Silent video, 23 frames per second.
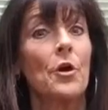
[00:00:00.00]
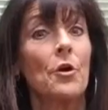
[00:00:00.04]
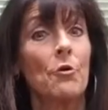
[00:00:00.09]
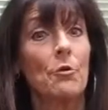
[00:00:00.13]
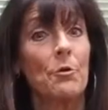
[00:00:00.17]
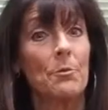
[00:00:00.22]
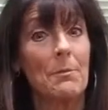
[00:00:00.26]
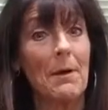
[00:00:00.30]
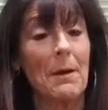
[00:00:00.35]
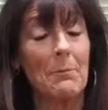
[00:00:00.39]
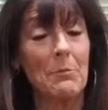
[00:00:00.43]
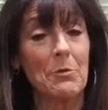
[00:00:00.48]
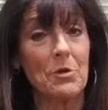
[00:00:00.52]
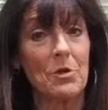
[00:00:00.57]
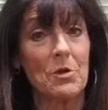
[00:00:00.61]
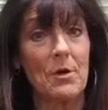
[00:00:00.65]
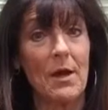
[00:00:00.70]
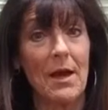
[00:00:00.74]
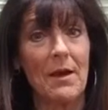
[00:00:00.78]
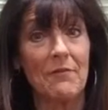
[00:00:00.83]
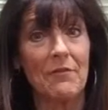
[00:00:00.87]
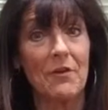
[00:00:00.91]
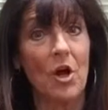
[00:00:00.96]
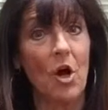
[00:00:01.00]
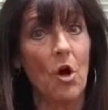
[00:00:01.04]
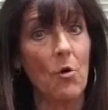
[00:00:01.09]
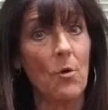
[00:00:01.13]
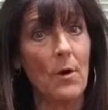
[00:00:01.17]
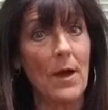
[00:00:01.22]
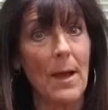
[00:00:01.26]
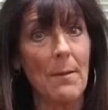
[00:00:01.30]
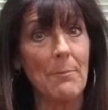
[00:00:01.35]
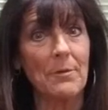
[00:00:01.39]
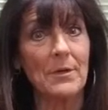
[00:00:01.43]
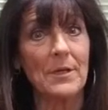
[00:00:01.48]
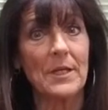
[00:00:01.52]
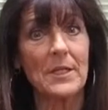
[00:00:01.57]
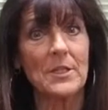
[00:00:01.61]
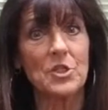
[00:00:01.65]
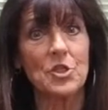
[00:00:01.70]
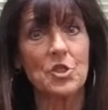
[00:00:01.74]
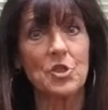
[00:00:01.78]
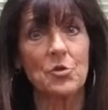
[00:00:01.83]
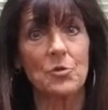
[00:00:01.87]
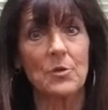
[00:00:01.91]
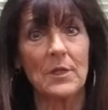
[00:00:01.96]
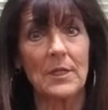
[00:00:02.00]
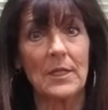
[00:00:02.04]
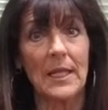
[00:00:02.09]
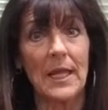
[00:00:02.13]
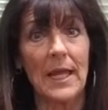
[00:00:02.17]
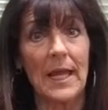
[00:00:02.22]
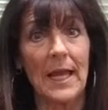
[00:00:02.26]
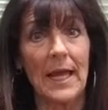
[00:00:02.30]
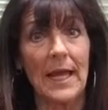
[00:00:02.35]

Remember, you have co-applicants you can